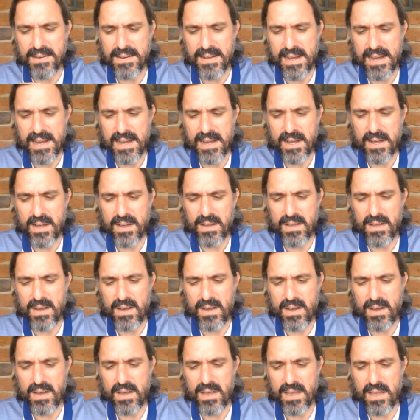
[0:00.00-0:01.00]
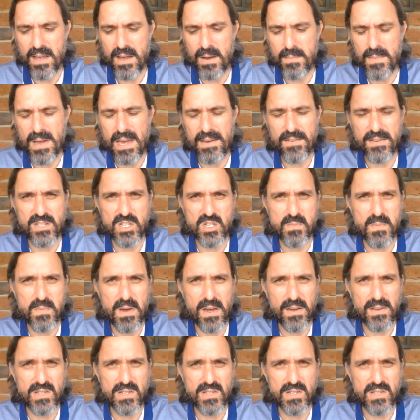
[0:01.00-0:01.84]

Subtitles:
I'm having to smoke it